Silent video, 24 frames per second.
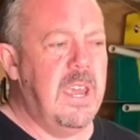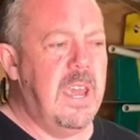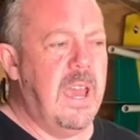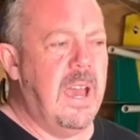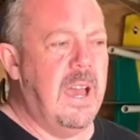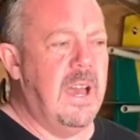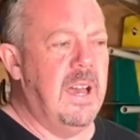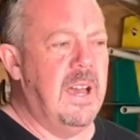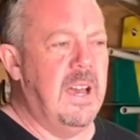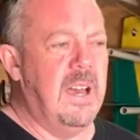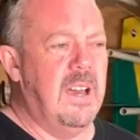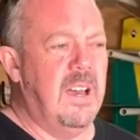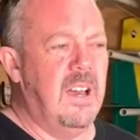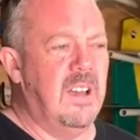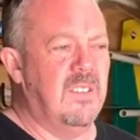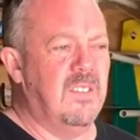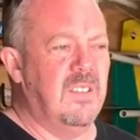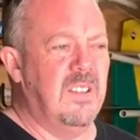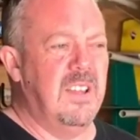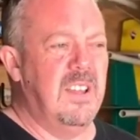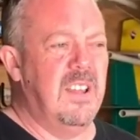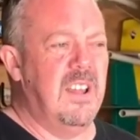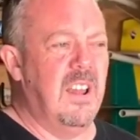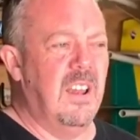A
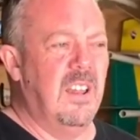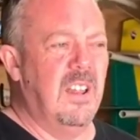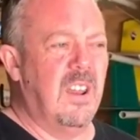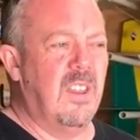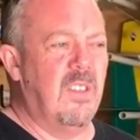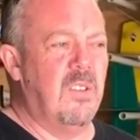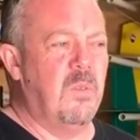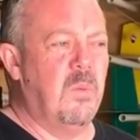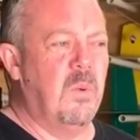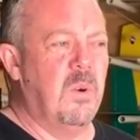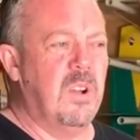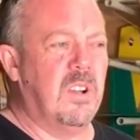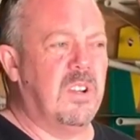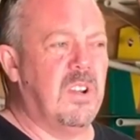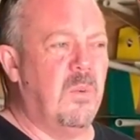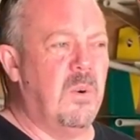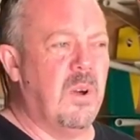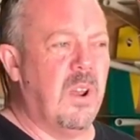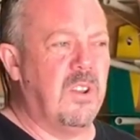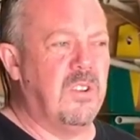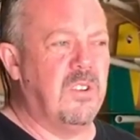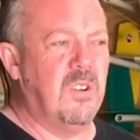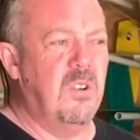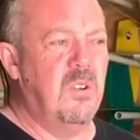lot of the work I
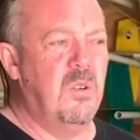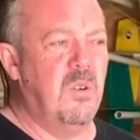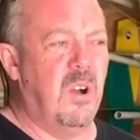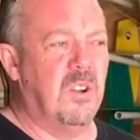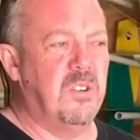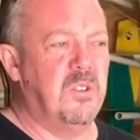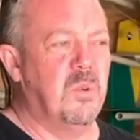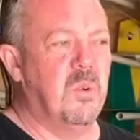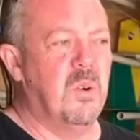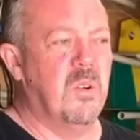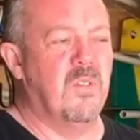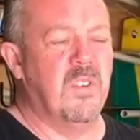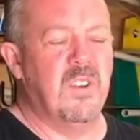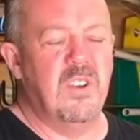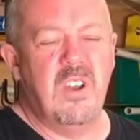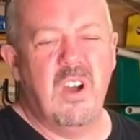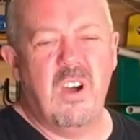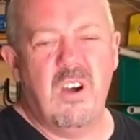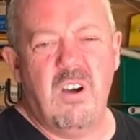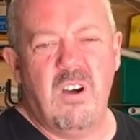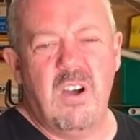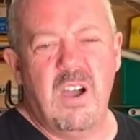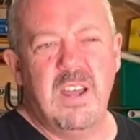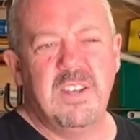want to do, I do
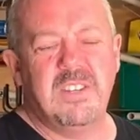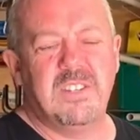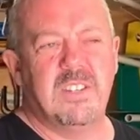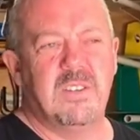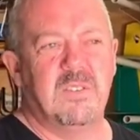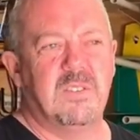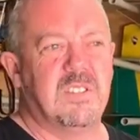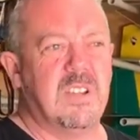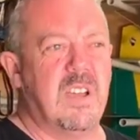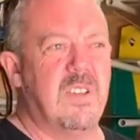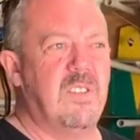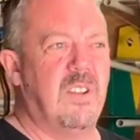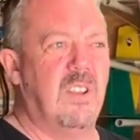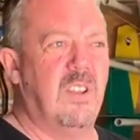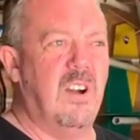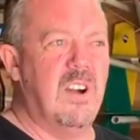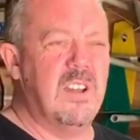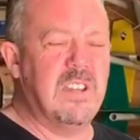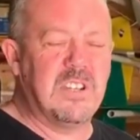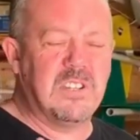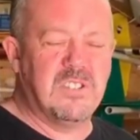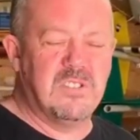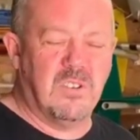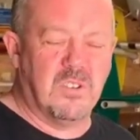overnight, so the
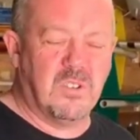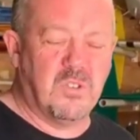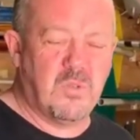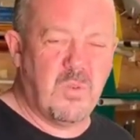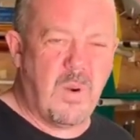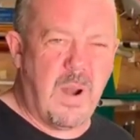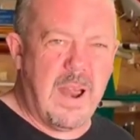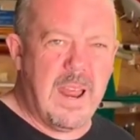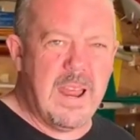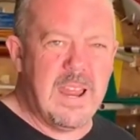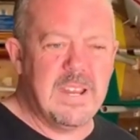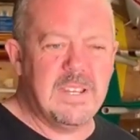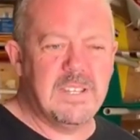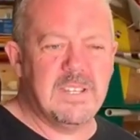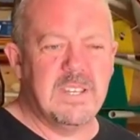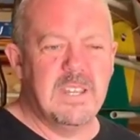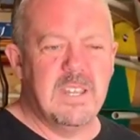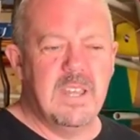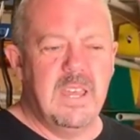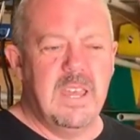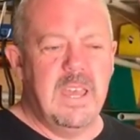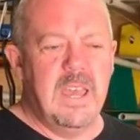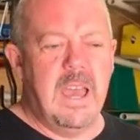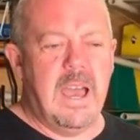lighting's not great.
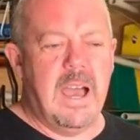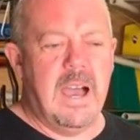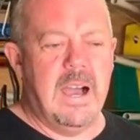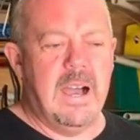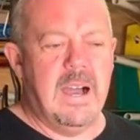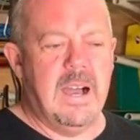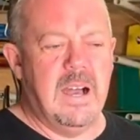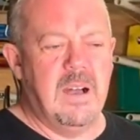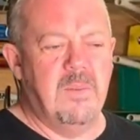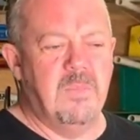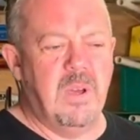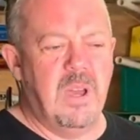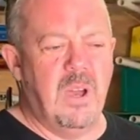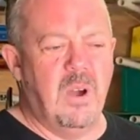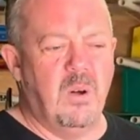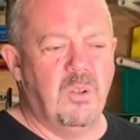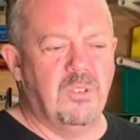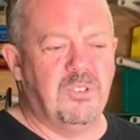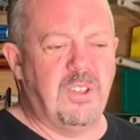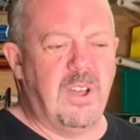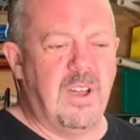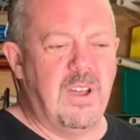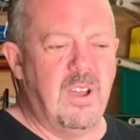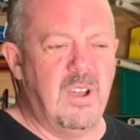
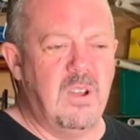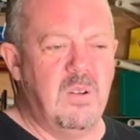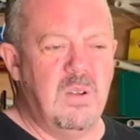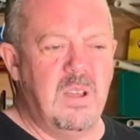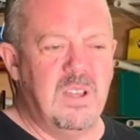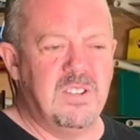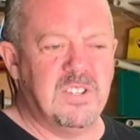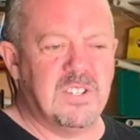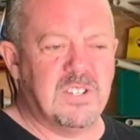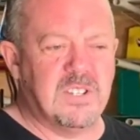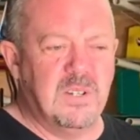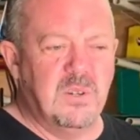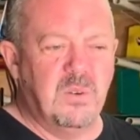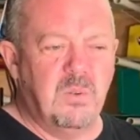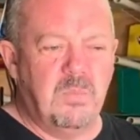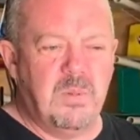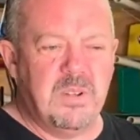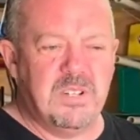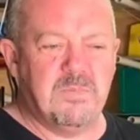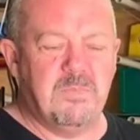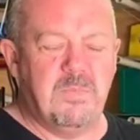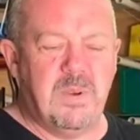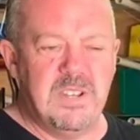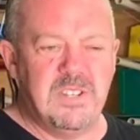Also, it's just little
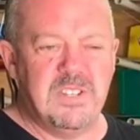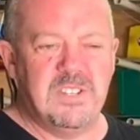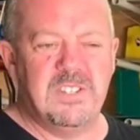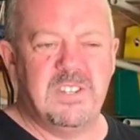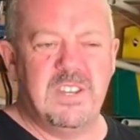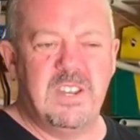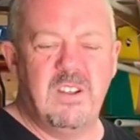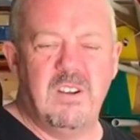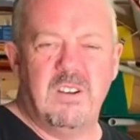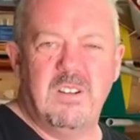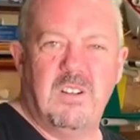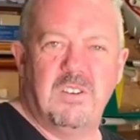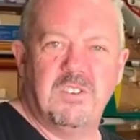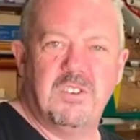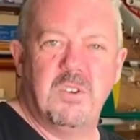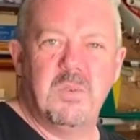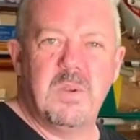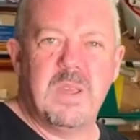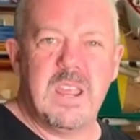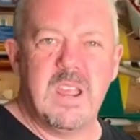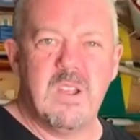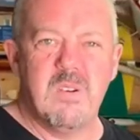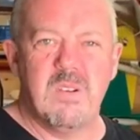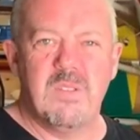bits and pieces here I do
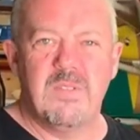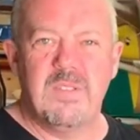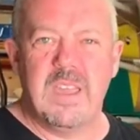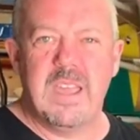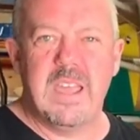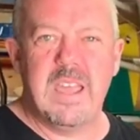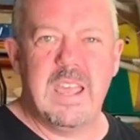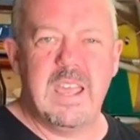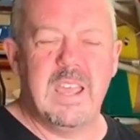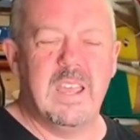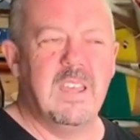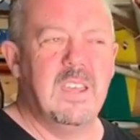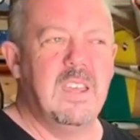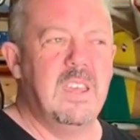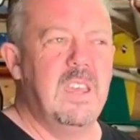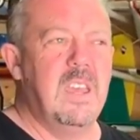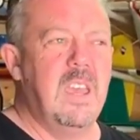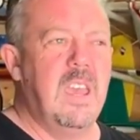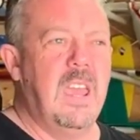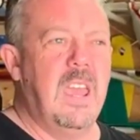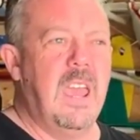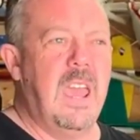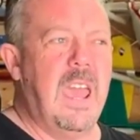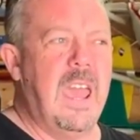here and there,
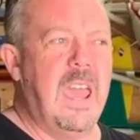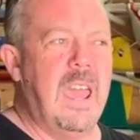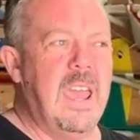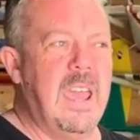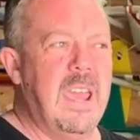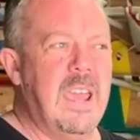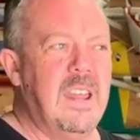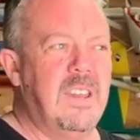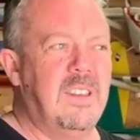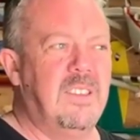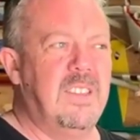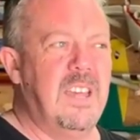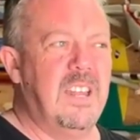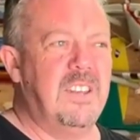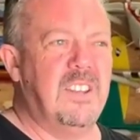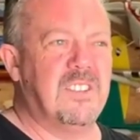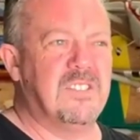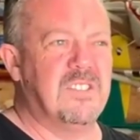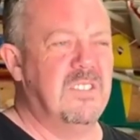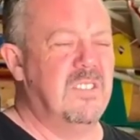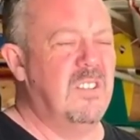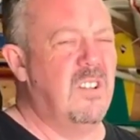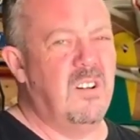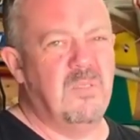and that
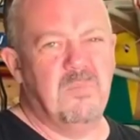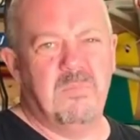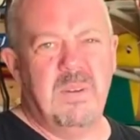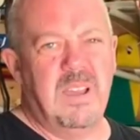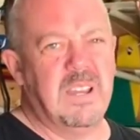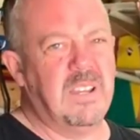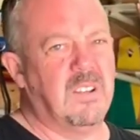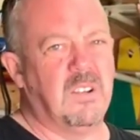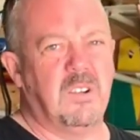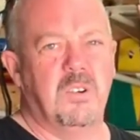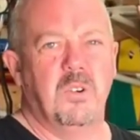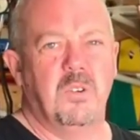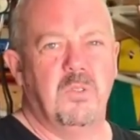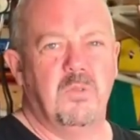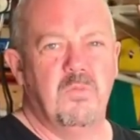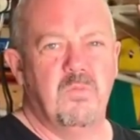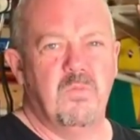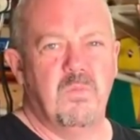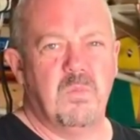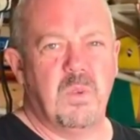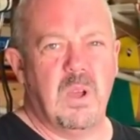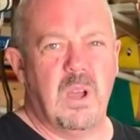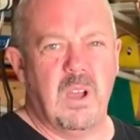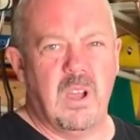does not make good
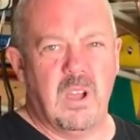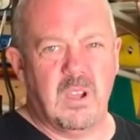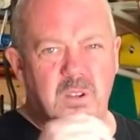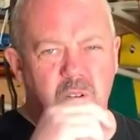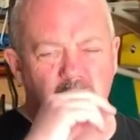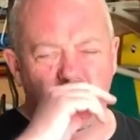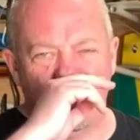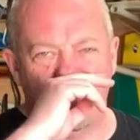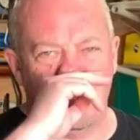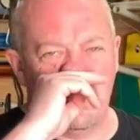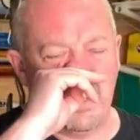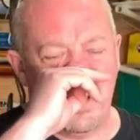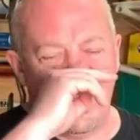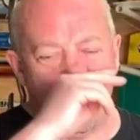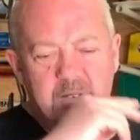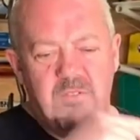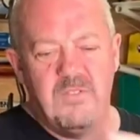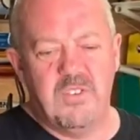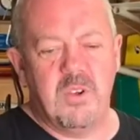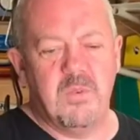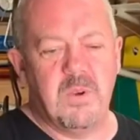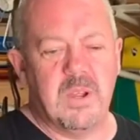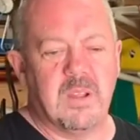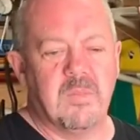
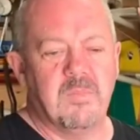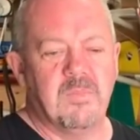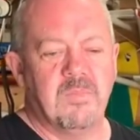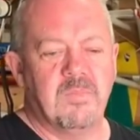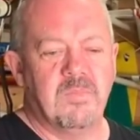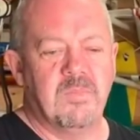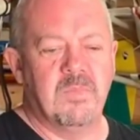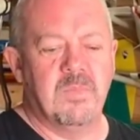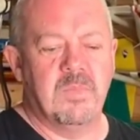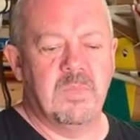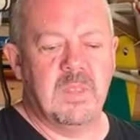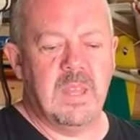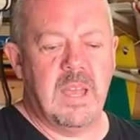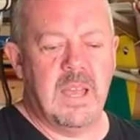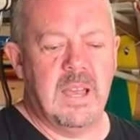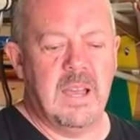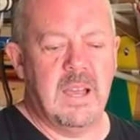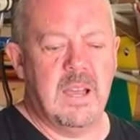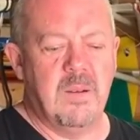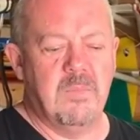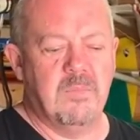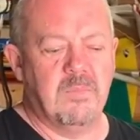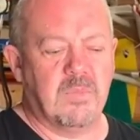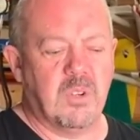viewing
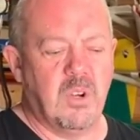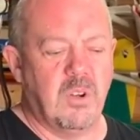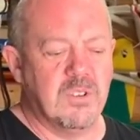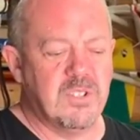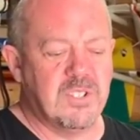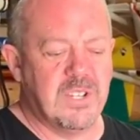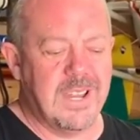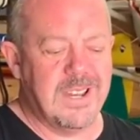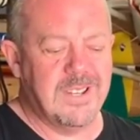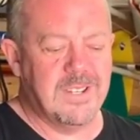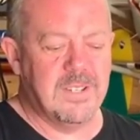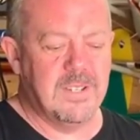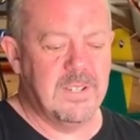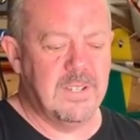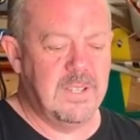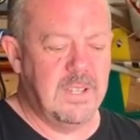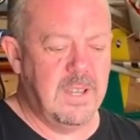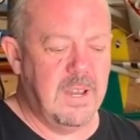content.